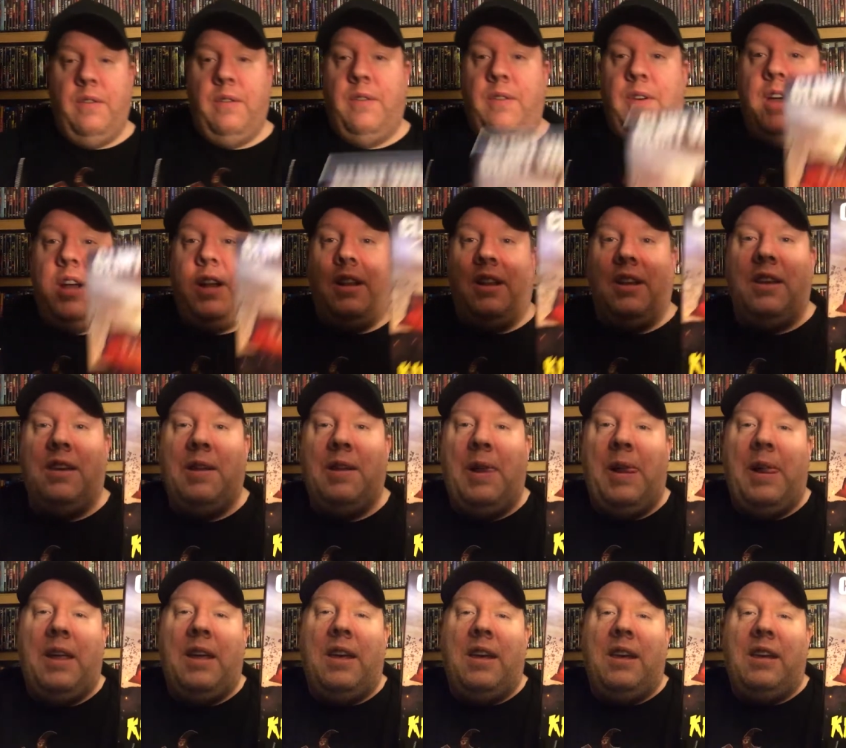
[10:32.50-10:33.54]
finally,
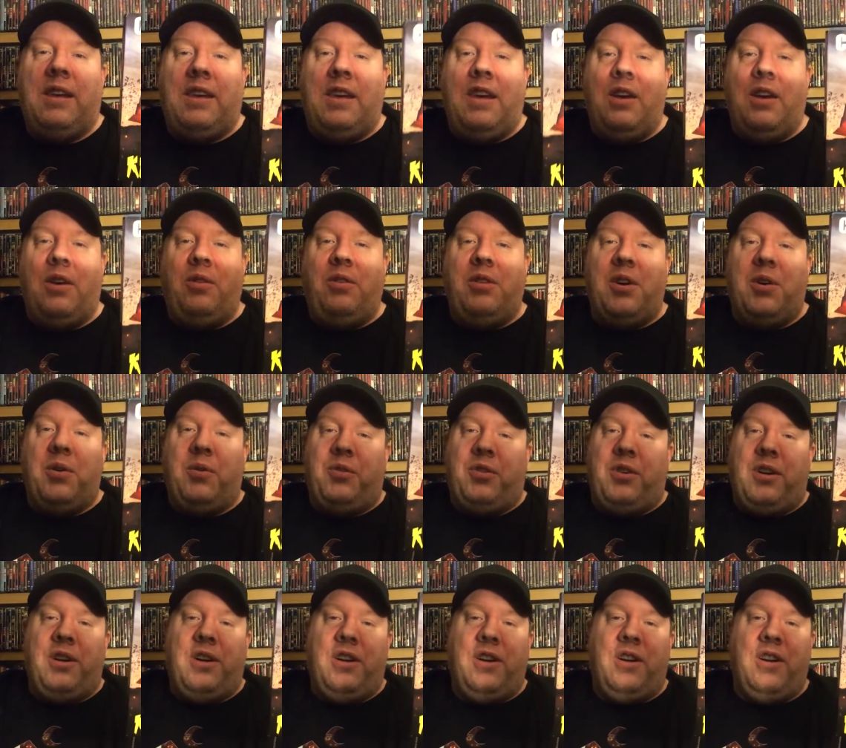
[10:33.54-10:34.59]

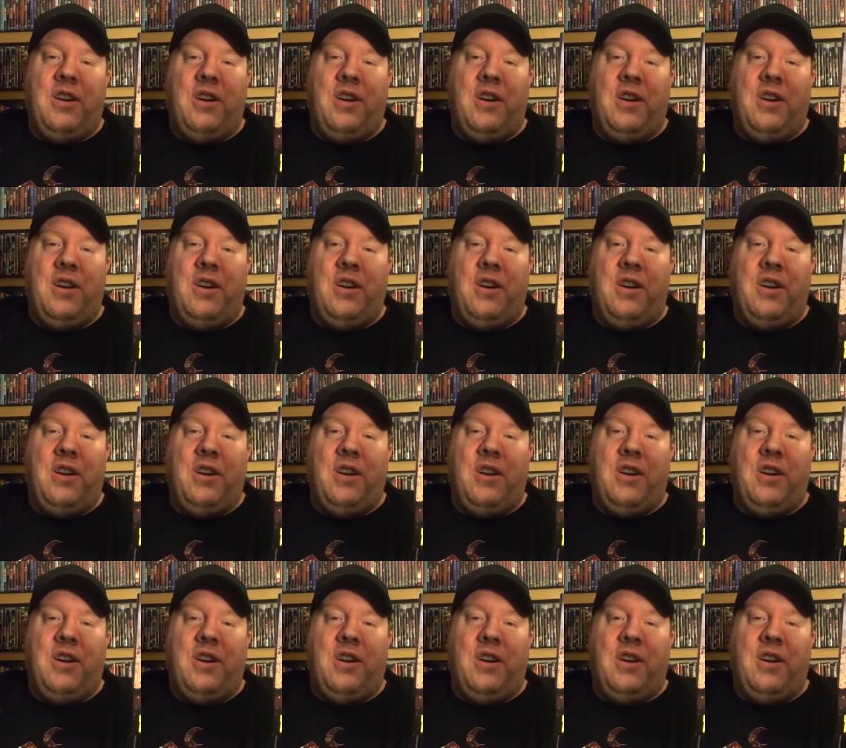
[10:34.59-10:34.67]
Killdozer.